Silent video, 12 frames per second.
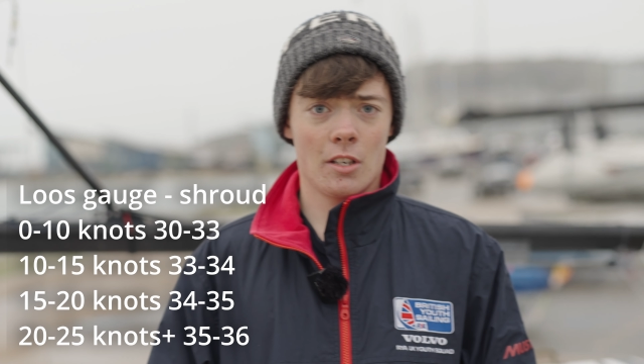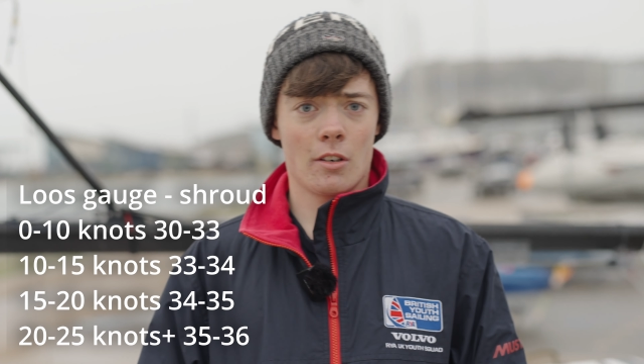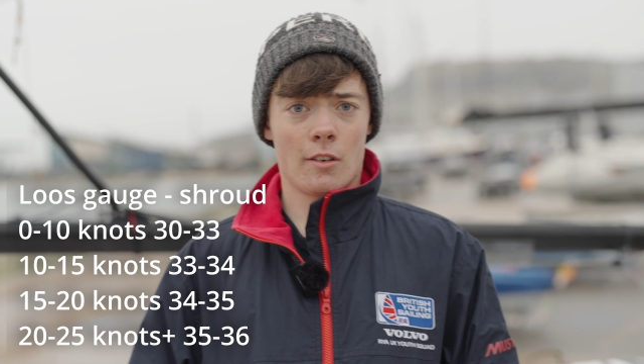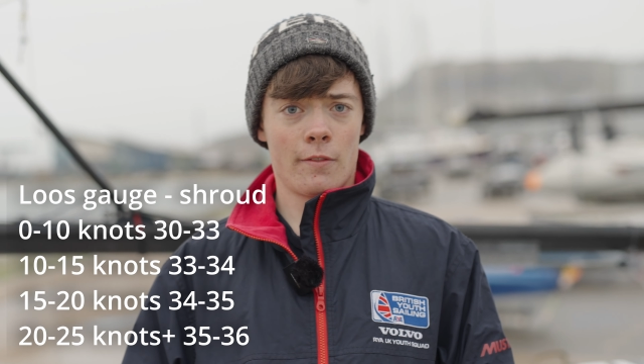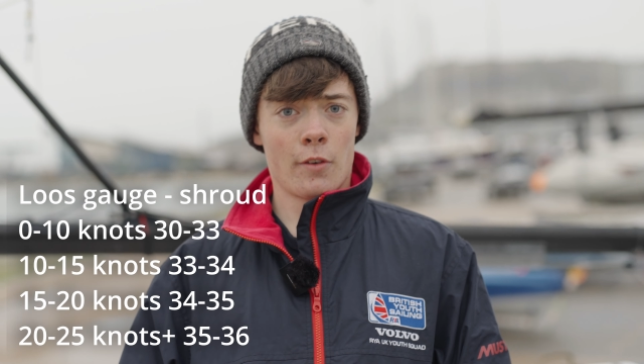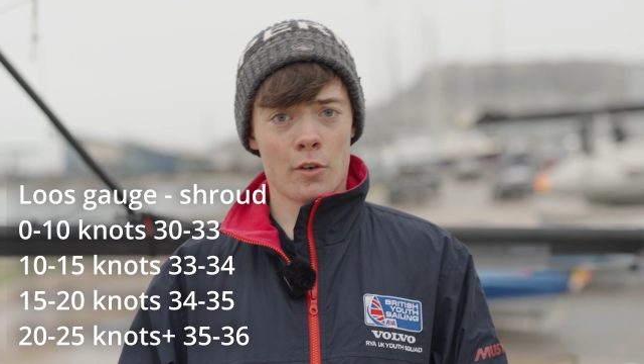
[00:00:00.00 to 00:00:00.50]

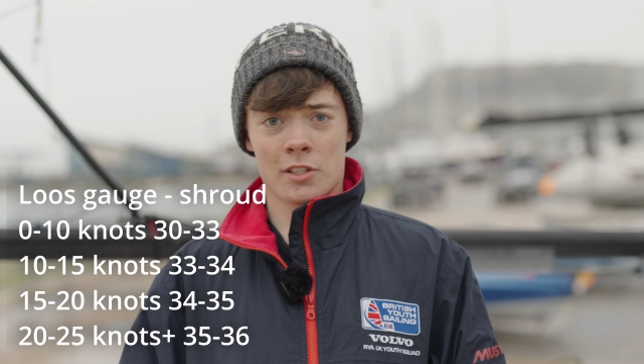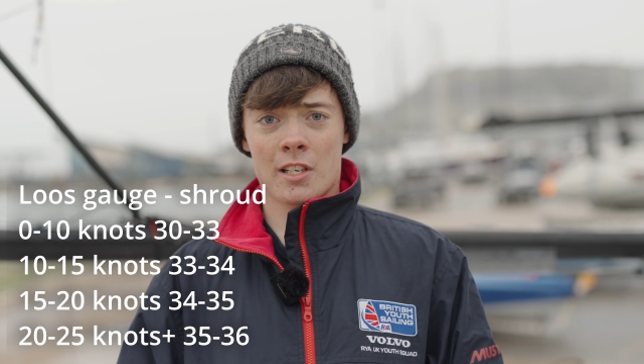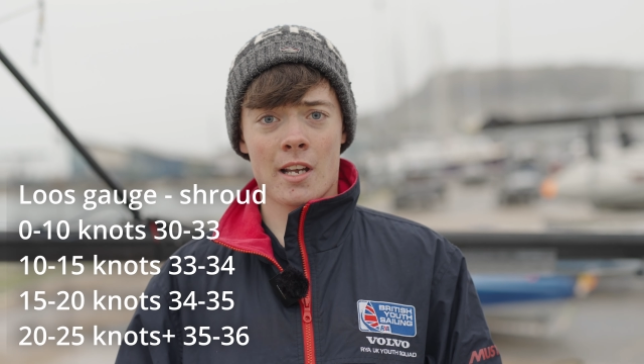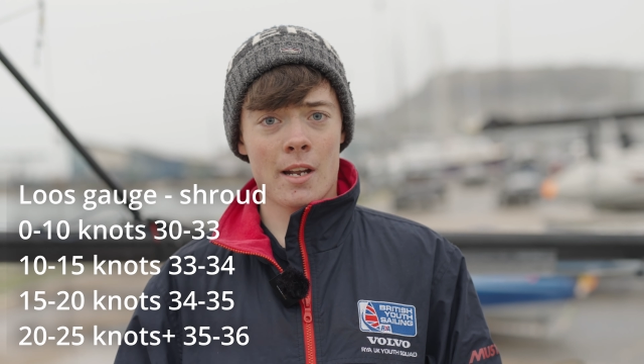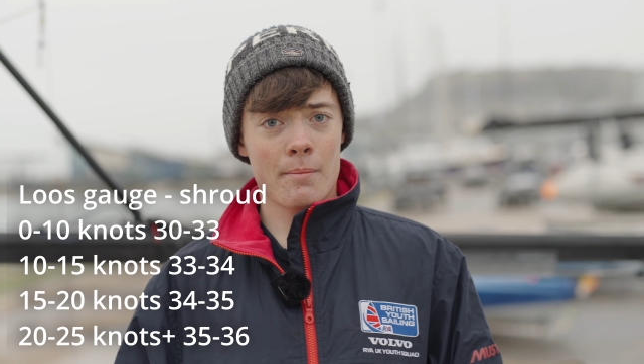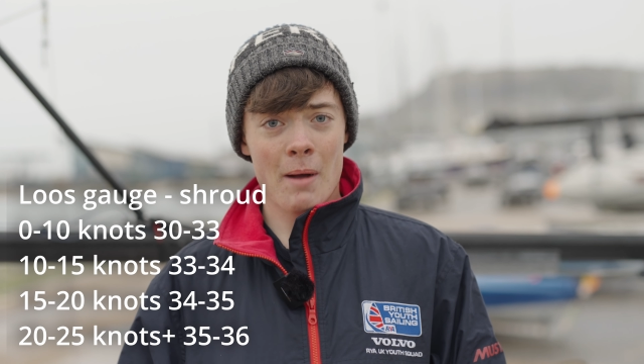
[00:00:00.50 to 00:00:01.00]
your
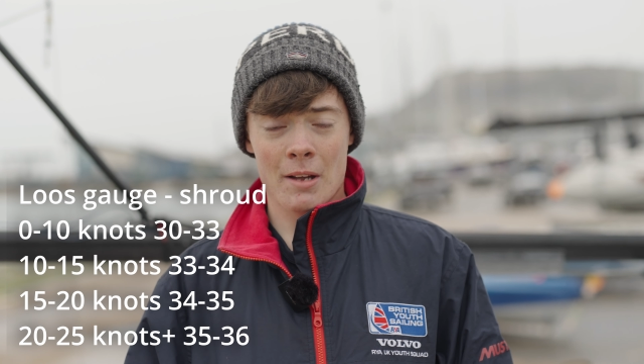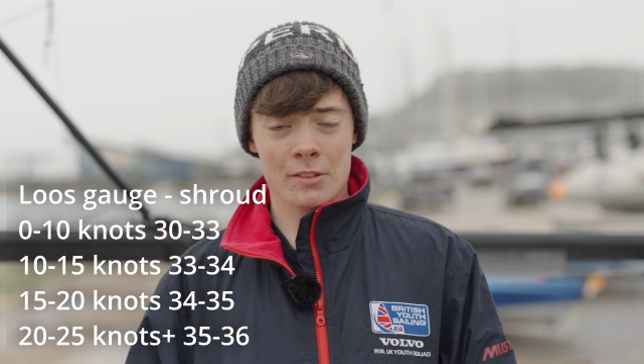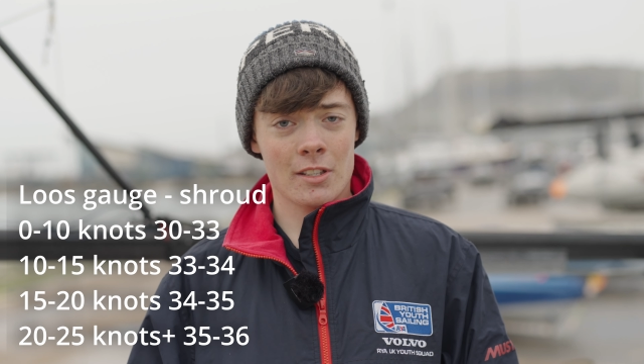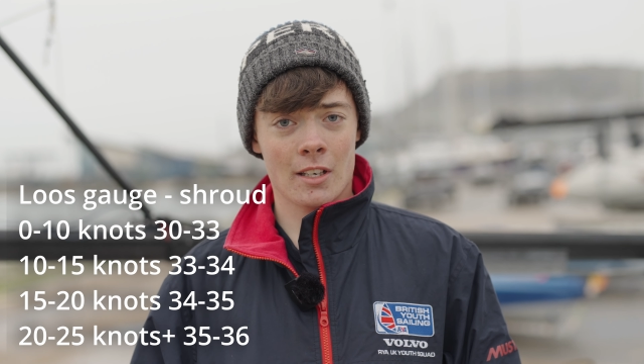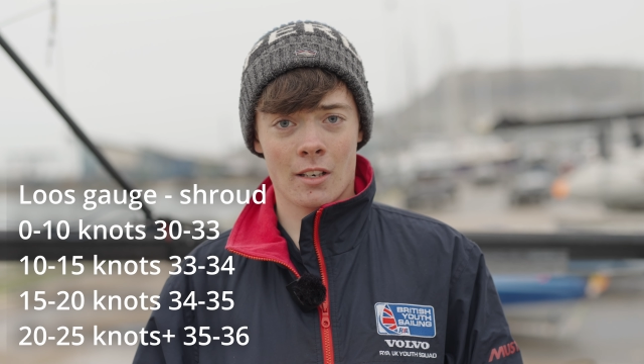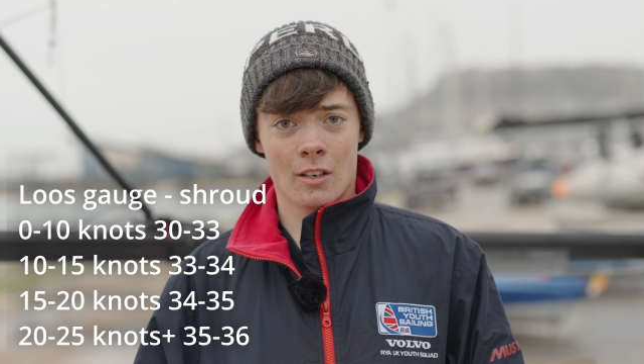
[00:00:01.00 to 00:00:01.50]
forestay
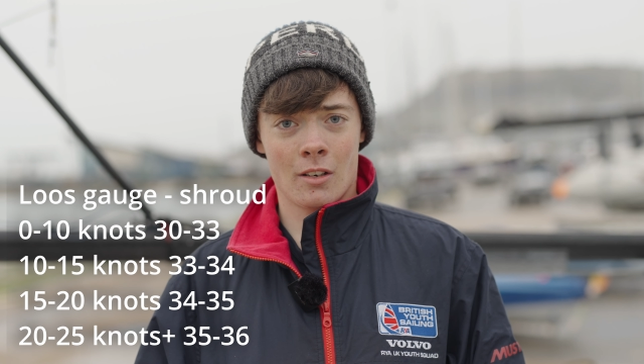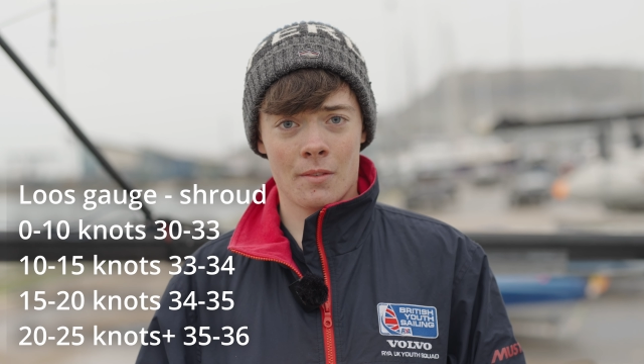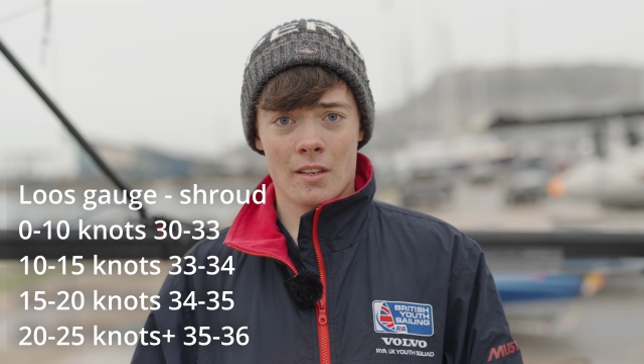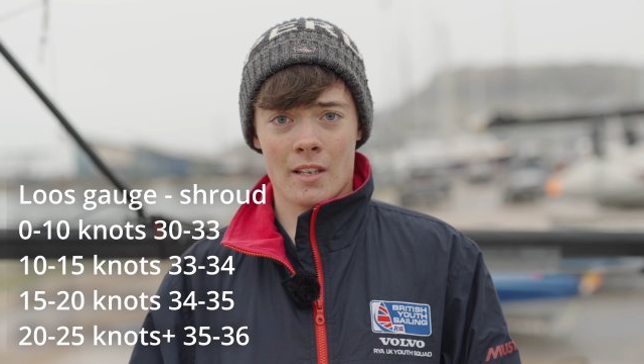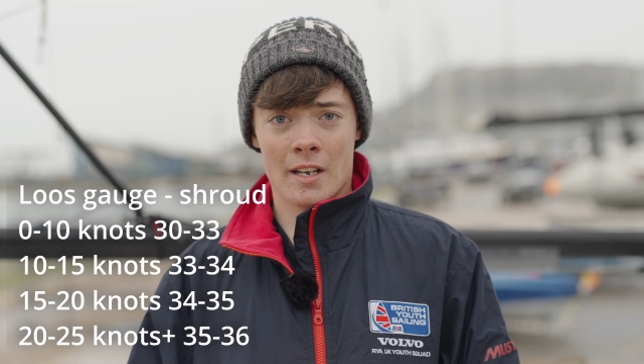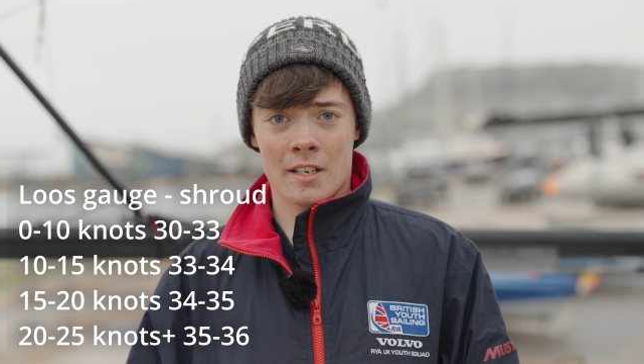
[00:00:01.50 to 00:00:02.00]
bouncing a lot, that